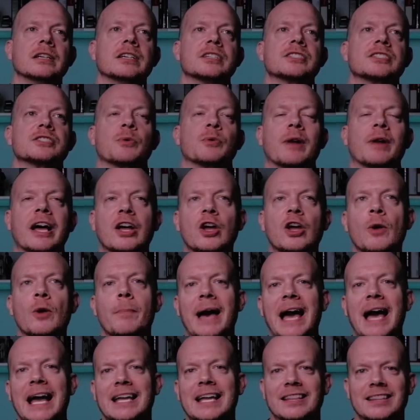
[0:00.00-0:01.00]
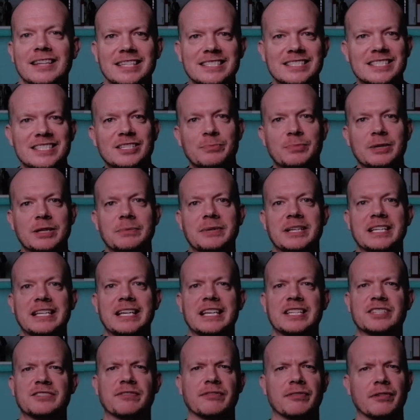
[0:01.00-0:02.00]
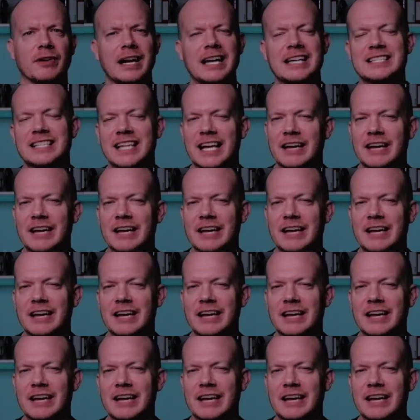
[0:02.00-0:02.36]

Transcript: So when I go back and listen to B.B. King's phrasing,